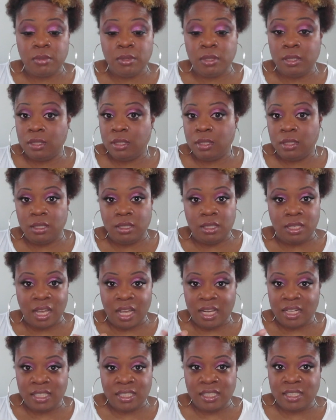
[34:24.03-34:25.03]
And
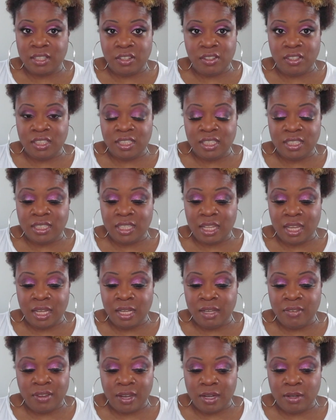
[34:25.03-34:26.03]
not necessarily to say
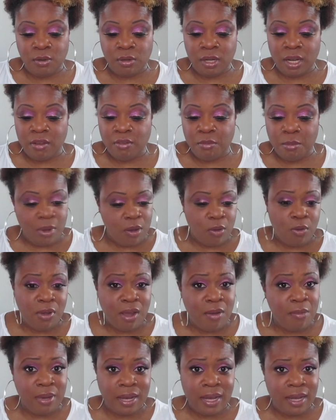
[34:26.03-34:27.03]
if I don't have them, I'll go out
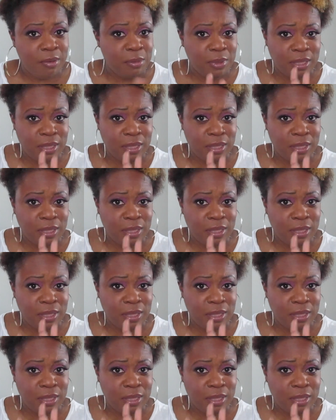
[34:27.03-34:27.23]
and buy them,